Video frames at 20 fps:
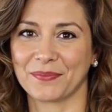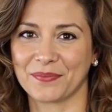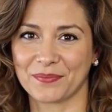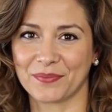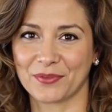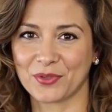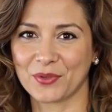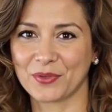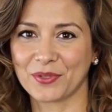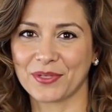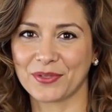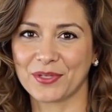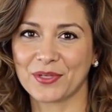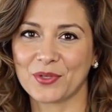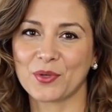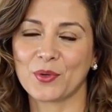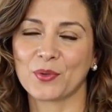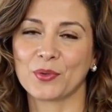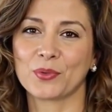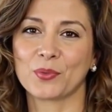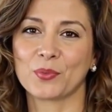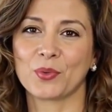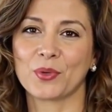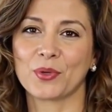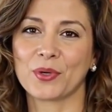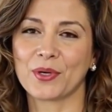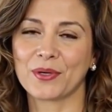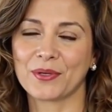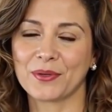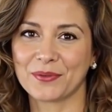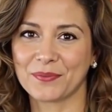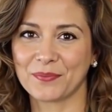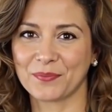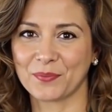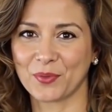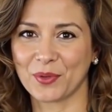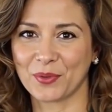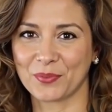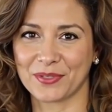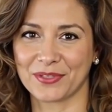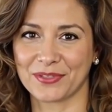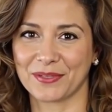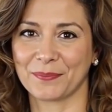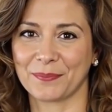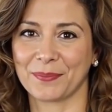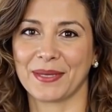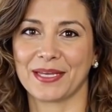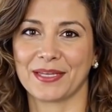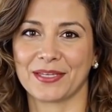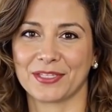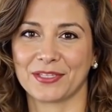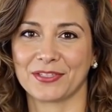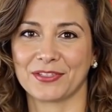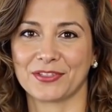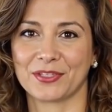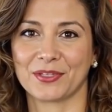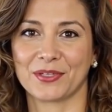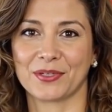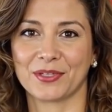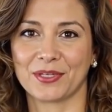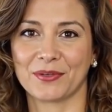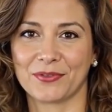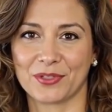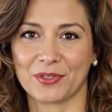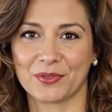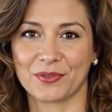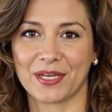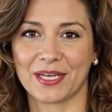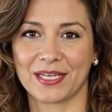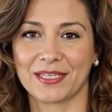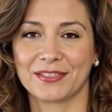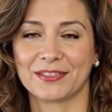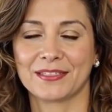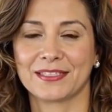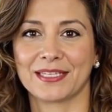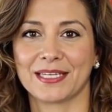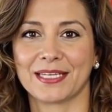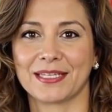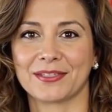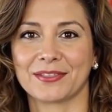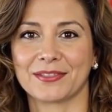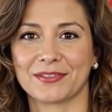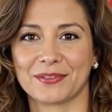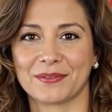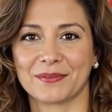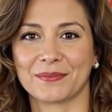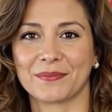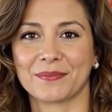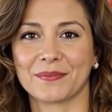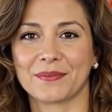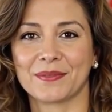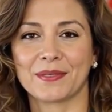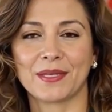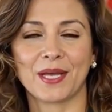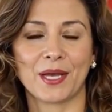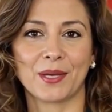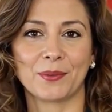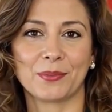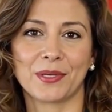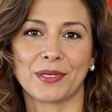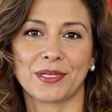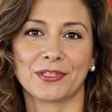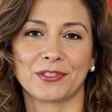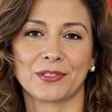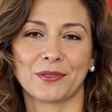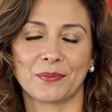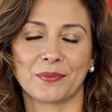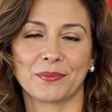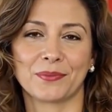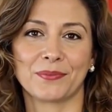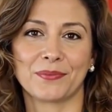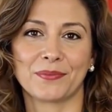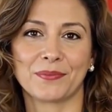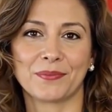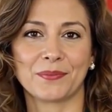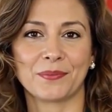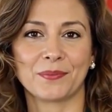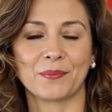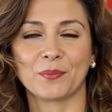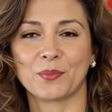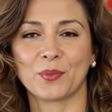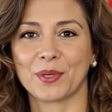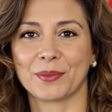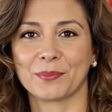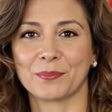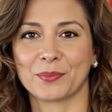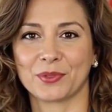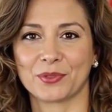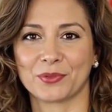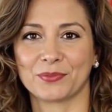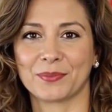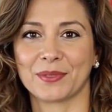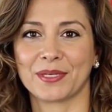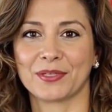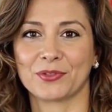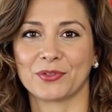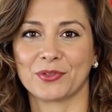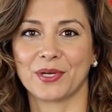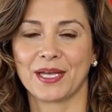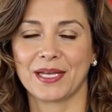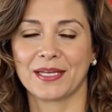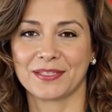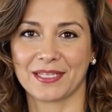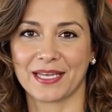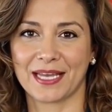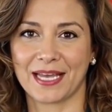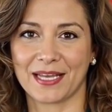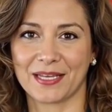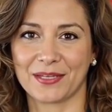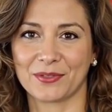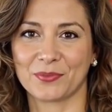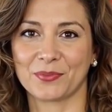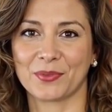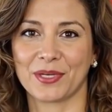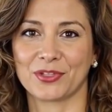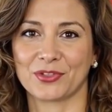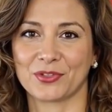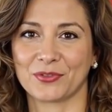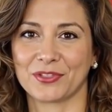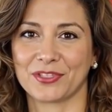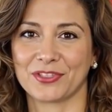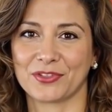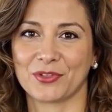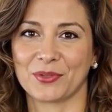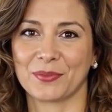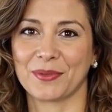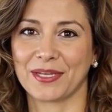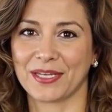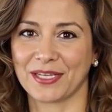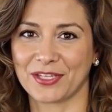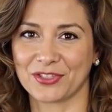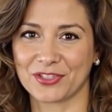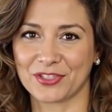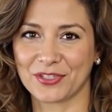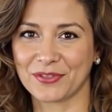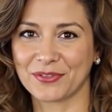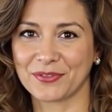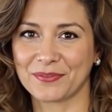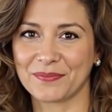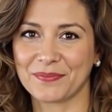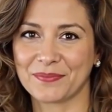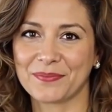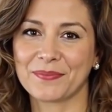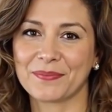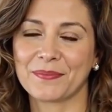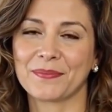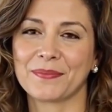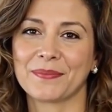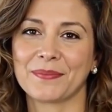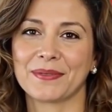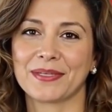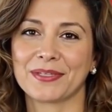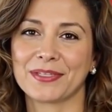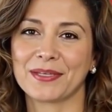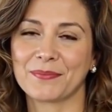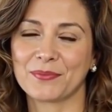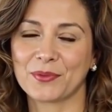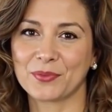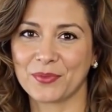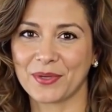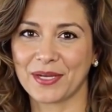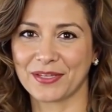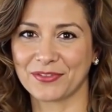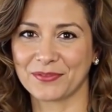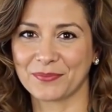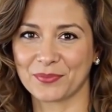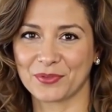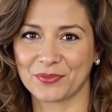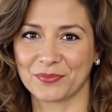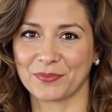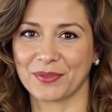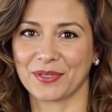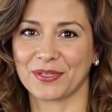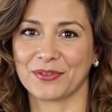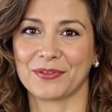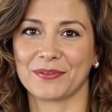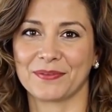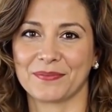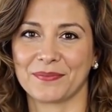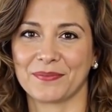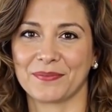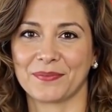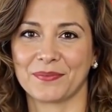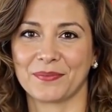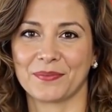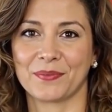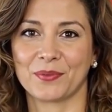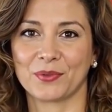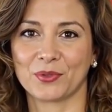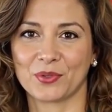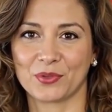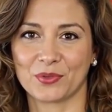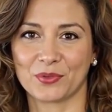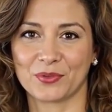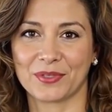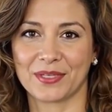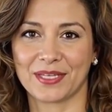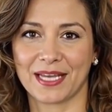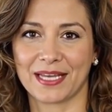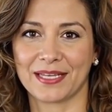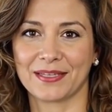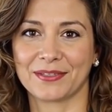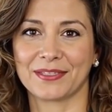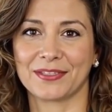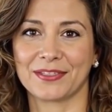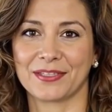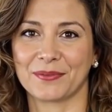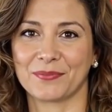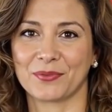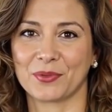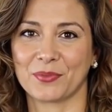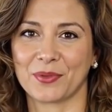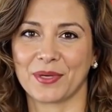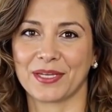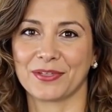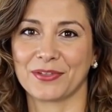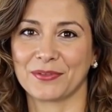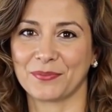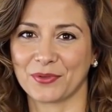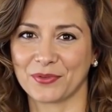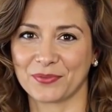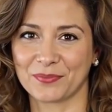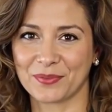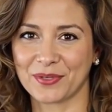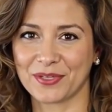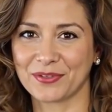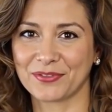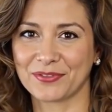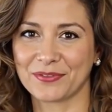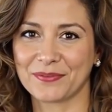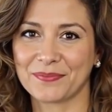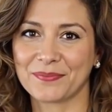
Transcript: During the Cold War, what was the main concern of the United States? Communism. What movement tried to end racial discrimination? The Civil Rights Movement. Who led the Civil Rights Movement?